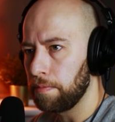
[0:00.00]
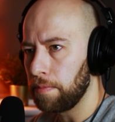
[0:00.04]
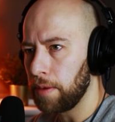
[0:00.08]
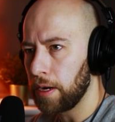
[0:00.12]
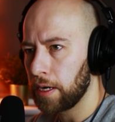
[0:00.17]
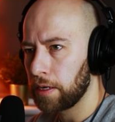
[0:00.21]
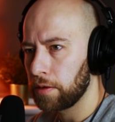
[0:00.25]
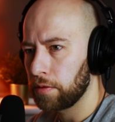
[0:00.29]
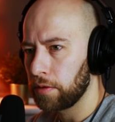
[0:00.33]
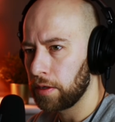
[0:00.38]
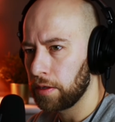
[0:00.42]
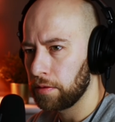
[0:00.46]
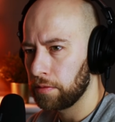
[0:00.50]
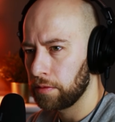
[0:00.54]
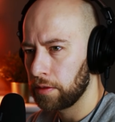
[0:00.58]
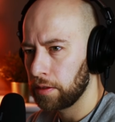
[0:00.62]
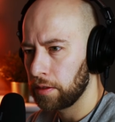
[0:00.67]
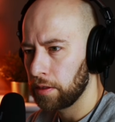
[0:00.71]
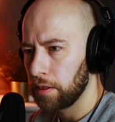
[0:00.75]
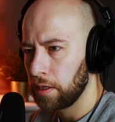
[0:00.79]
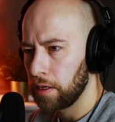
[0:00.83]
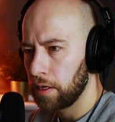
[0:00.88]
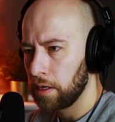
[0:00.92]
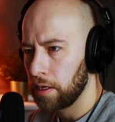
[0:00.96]
background.
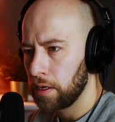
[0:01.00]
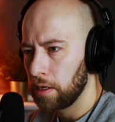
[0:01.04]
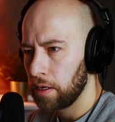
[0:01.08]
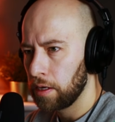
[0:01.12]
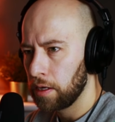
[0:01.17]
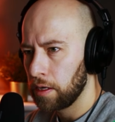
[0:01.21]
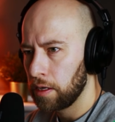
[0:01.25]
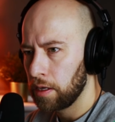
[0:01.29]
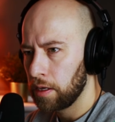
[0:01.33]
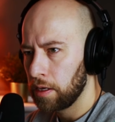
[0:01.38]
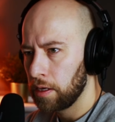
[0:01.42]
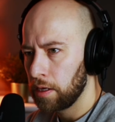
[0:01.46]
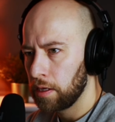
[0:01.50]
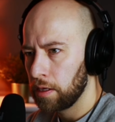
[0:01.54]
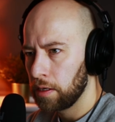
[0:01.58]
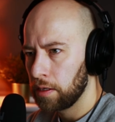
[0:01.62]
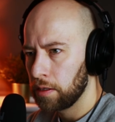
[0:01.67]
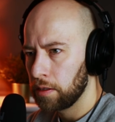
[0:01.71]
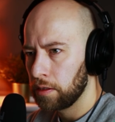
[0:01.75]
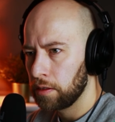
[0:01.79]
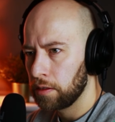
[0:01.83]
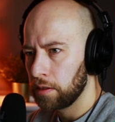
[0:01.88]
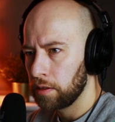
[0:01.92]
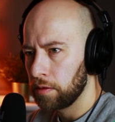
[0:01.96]

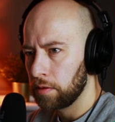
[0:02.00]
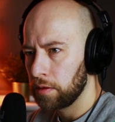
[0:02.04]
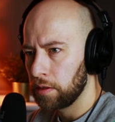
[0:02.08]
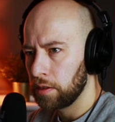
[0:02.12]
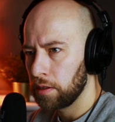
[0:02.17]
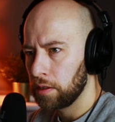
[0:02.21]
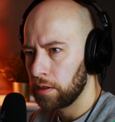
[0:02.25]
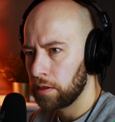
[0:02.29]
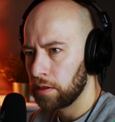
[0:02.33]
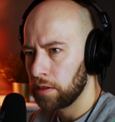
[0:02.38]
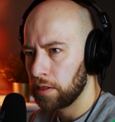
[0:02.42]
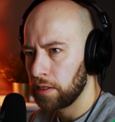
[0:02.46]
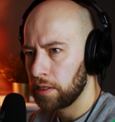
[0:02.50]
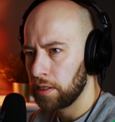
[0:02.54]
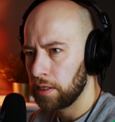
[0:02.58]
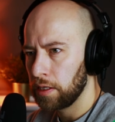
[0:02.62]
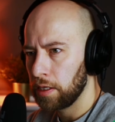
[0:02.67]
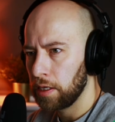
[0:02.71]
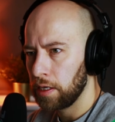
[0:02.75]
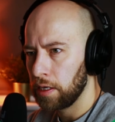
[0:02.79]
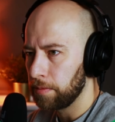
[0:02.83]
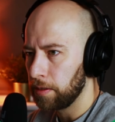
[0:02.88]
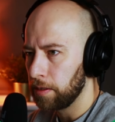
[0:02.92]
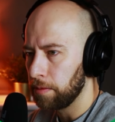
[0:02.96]
So as you can
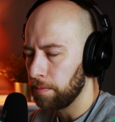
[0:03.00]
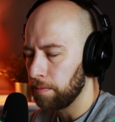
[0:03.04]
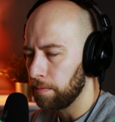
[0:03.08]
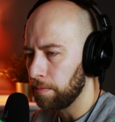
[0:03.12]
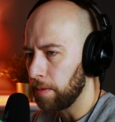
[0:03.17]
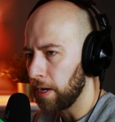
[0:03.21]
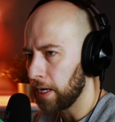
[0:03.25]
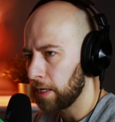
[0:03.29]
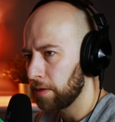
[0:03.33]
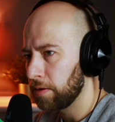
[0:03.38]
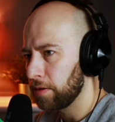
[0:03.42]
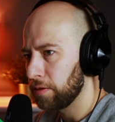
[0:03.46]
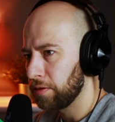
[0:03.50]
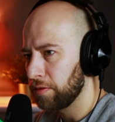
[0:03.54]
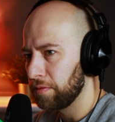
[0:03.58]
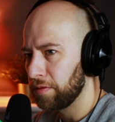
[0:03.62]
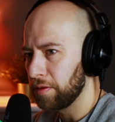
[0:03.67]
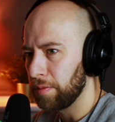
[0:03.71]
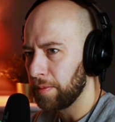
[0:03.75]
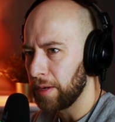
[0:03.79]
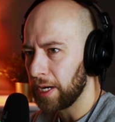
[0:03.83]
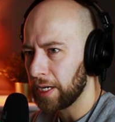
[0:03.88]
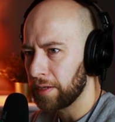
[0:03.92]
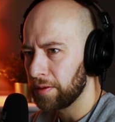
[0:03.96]
see, in background of
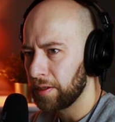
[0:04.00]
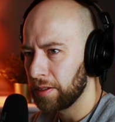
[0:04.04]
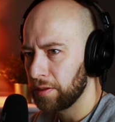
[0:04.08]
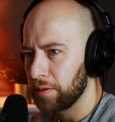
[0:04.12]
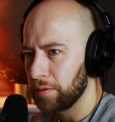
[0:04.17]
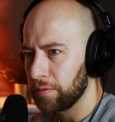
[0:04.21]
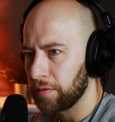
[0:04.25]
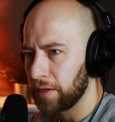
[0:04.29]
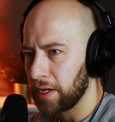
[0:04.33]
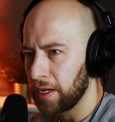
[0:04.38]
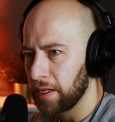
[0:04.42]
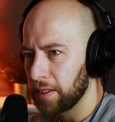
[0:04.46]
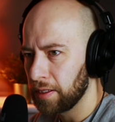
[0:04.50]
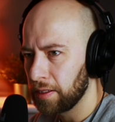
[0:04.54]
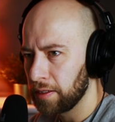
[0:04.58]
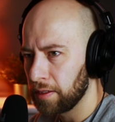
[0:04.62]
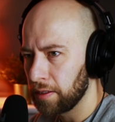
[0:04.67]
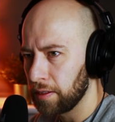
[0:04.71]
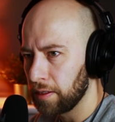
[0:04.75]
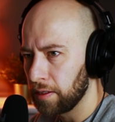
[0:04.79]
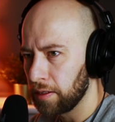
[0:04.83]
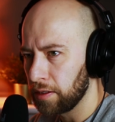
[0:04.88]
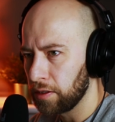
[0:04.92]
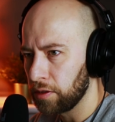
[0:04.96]
the background, you've got
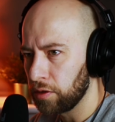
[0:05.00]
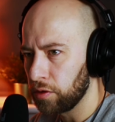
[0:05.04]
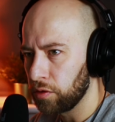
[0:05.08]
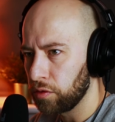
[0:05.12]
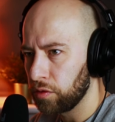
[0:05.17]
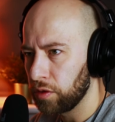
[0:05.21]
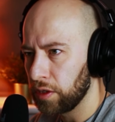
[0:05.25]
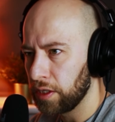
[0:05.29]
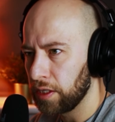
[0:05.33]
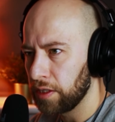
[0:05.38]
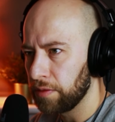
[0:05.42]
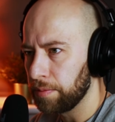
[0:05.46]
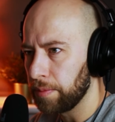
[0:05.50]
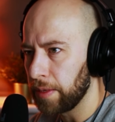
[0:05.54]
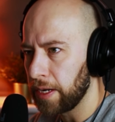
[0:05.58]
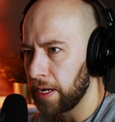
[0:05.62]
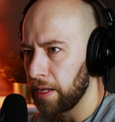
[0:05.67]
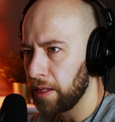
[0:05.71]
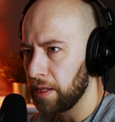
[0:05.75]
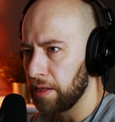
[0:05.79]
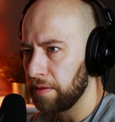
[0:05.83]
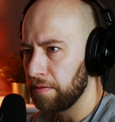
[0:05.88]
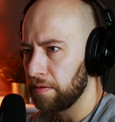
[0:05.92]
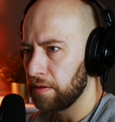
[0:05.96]
grid
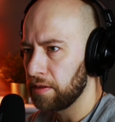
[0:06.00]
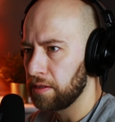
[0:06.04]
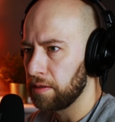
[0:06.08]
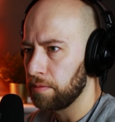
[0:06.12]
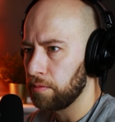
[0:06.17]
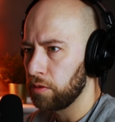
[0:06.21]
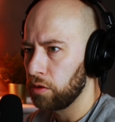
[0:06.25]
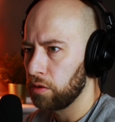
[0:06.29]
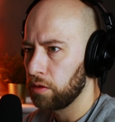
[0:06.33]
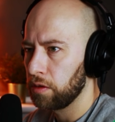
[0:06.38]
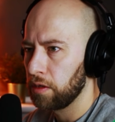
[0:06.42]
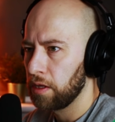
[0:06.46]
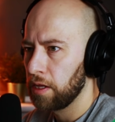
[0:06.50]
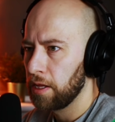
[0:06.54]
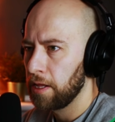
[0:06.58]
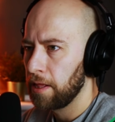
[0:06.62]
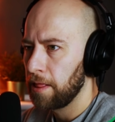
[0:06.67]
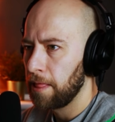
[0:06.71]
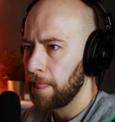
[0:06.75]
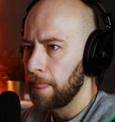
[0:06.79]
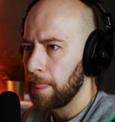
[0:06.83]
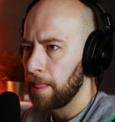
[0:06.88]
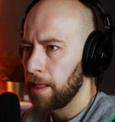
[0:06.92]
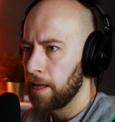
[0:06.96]
barely visible.
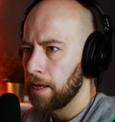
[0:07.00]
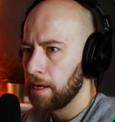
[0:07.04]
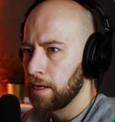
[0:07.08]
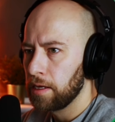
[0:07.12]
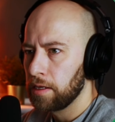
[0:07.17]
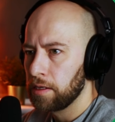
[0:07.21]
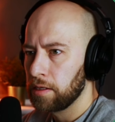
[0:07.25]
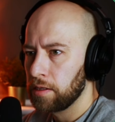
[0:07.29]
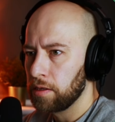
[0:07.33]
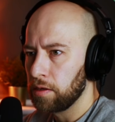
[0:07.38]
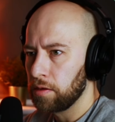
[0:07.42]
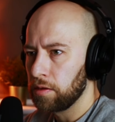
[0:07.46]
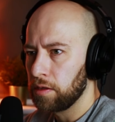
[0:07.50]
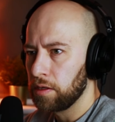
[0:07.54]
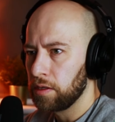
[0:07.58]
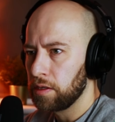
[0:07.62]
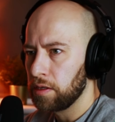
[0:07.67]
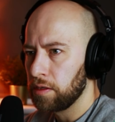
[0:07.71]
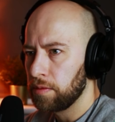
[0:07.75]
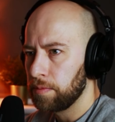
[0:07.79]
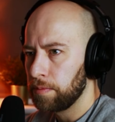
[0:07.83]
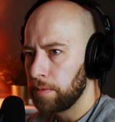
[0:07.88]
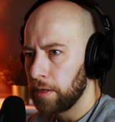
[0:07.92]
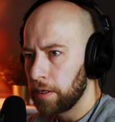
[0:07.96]
So this
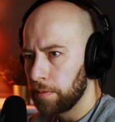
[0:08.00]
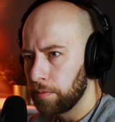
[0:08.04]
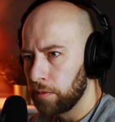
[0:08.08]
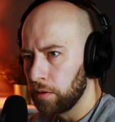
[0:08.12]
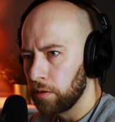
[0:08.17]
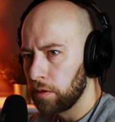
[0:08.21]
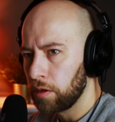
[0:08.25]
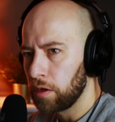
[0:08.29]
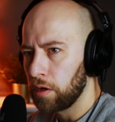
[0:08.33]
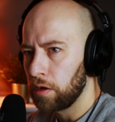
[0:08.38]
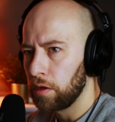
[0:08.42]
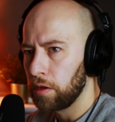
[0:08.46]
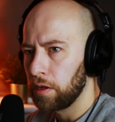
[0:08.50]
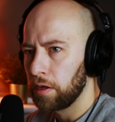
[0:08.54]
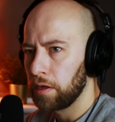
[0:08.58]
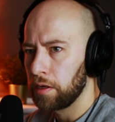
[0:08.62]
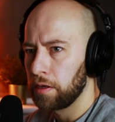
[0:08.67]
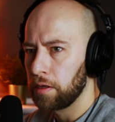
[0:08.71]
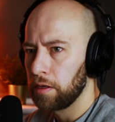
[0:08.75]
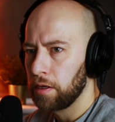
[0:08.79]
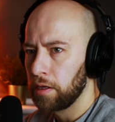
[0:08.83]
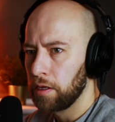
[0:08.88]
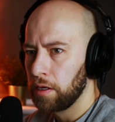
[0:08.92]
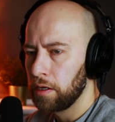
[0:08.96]
is purple
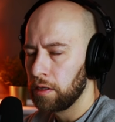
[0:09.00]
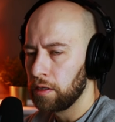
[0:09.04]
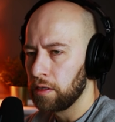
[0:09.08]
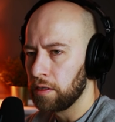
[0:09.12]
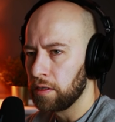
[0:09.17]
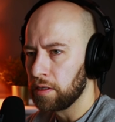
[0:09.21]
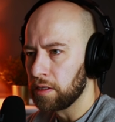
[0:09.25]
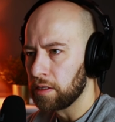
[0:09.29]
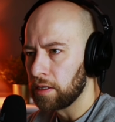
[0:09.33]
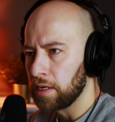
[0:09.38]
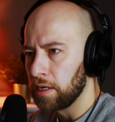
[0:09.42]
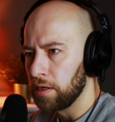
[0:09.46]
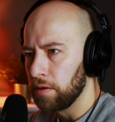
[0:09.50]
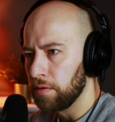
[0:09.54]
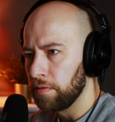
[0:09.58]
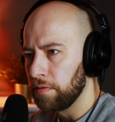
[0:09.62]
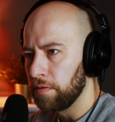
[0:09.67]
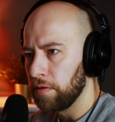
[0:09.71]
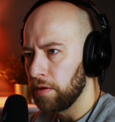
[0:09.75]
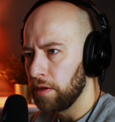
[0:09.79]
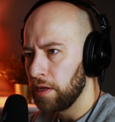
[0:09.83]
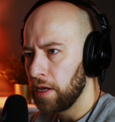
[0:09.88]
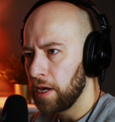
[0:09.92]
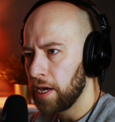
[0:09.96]
color. This is kind of
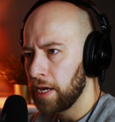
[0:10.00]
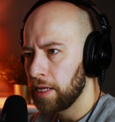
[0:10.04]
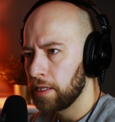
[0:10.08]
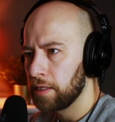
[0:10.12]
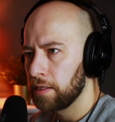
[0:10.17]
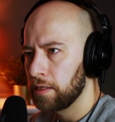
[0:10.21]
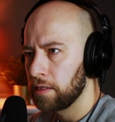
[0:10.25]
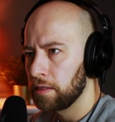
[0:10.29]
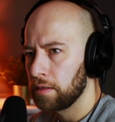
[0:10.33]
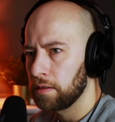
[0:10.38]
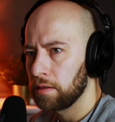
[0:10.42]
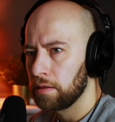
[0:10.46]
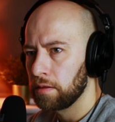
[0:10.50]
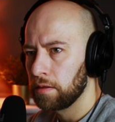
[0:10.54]
vignette